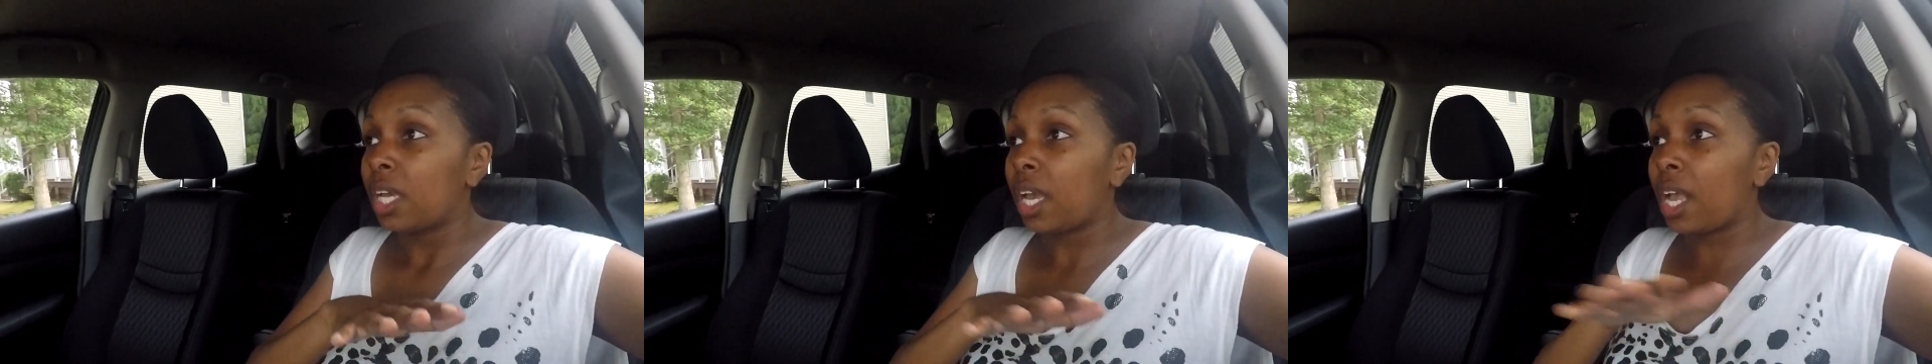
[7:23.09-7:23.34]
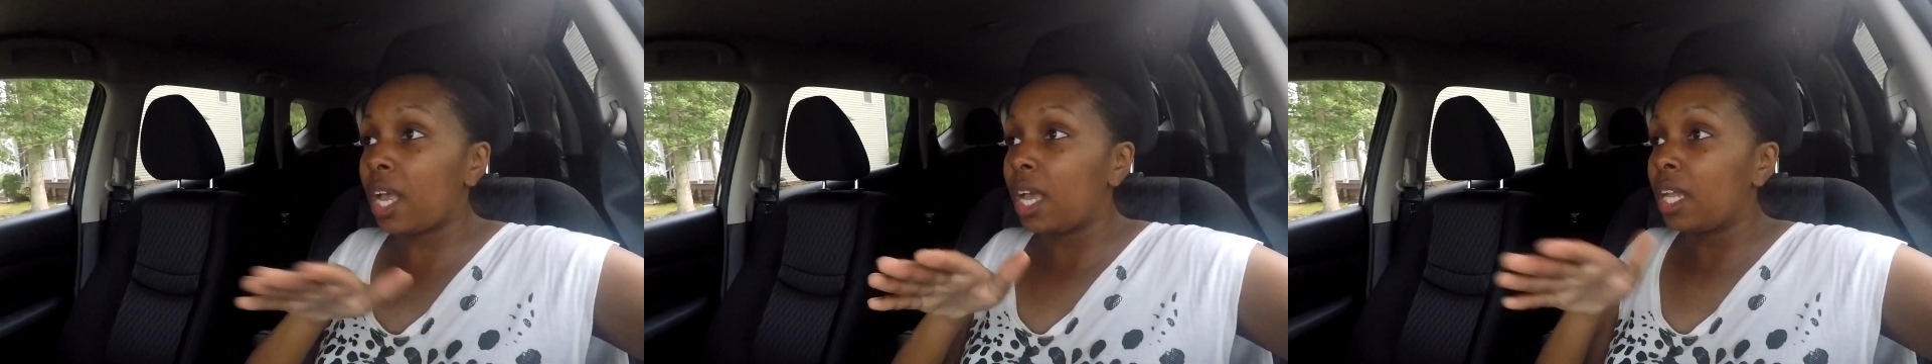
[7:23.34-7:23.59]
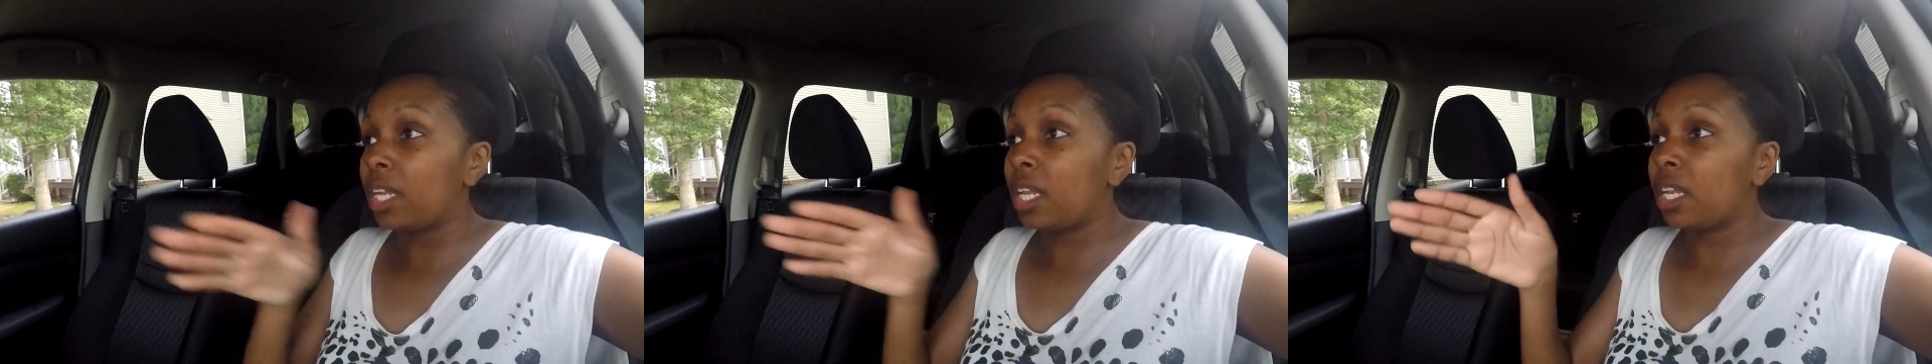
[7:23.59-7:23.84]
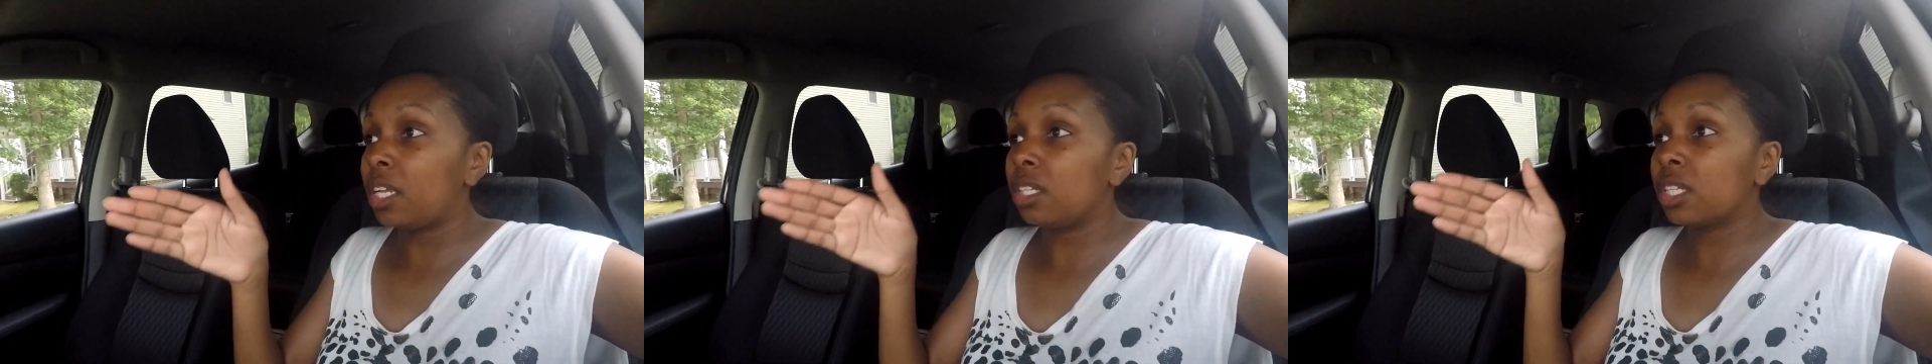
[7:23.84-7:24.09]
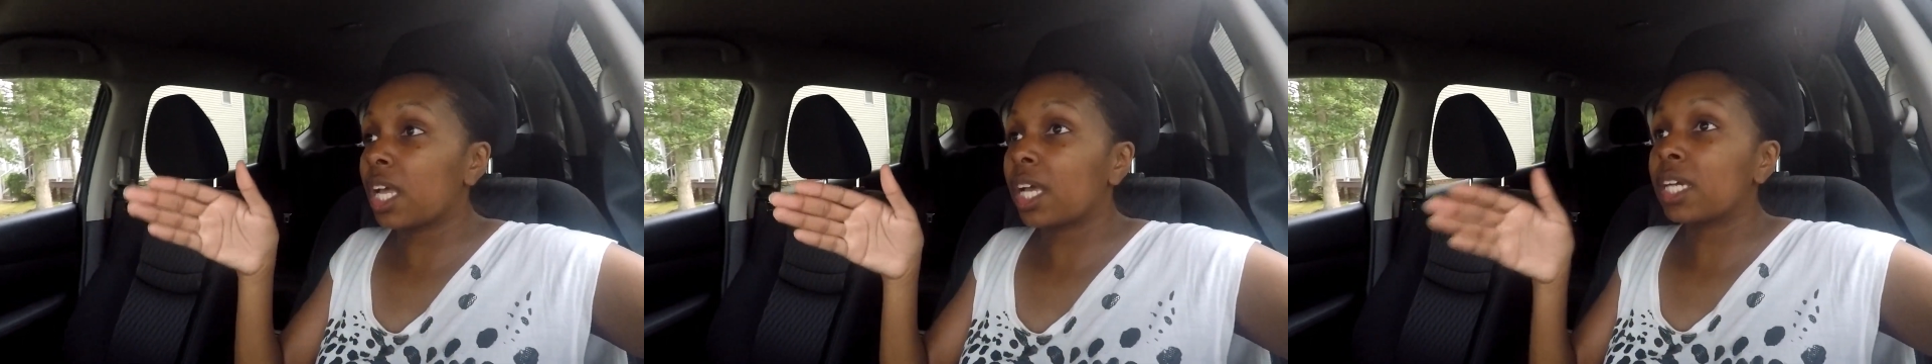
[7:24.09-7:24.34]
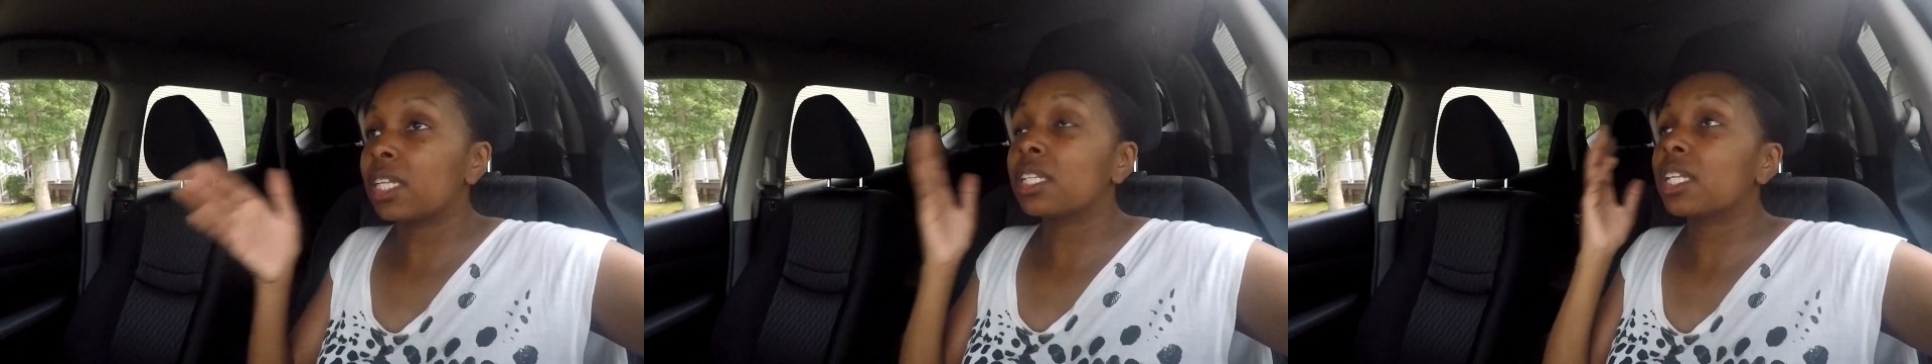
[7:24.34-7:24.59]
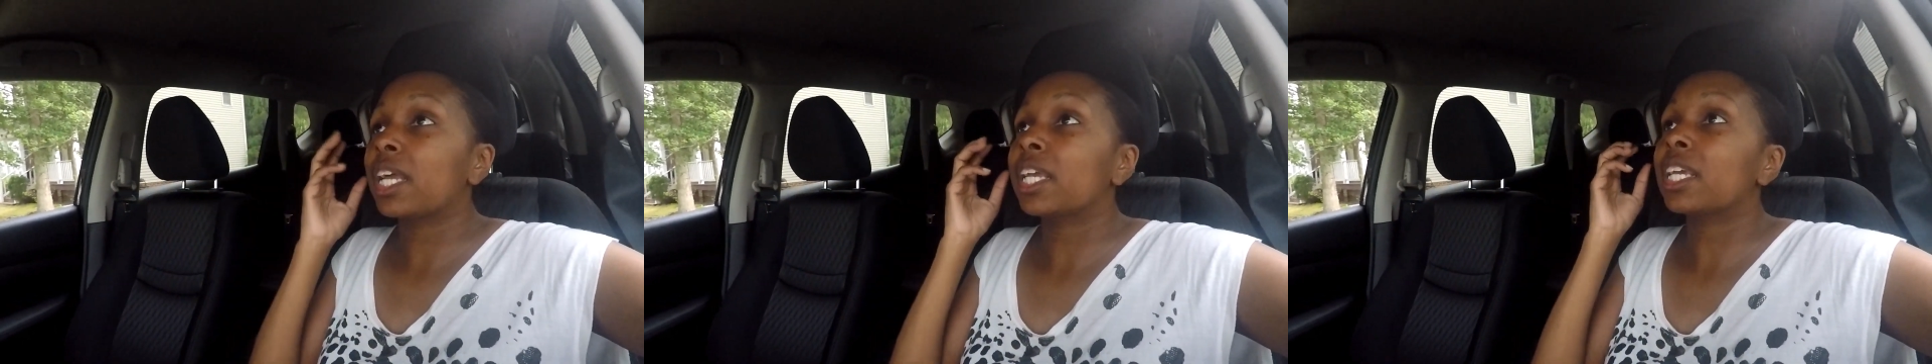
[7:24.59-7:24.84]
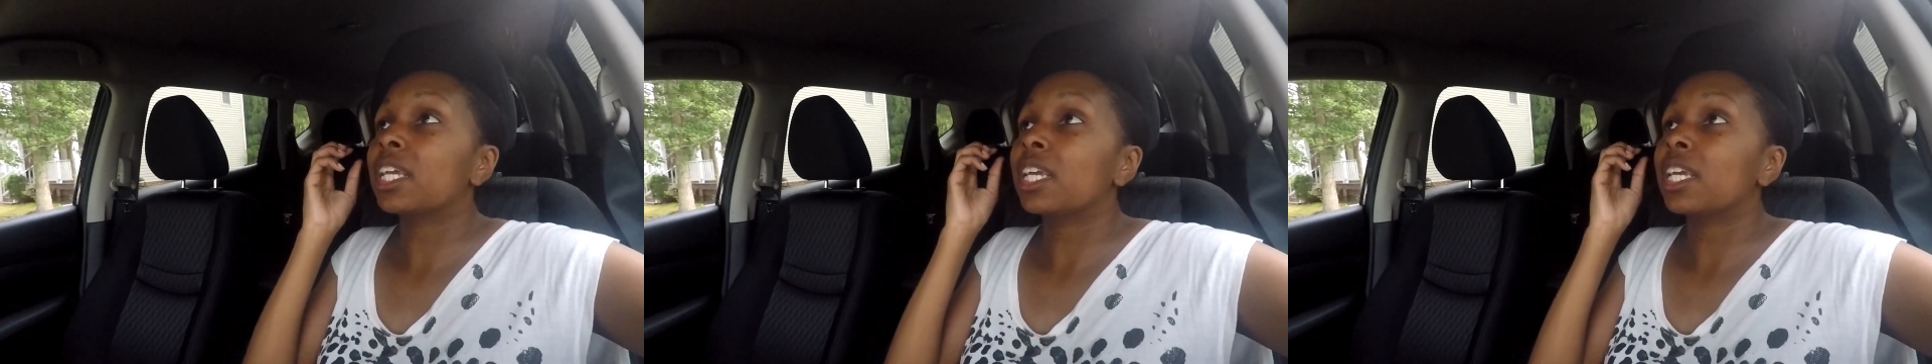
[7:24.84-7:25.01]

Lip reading: and like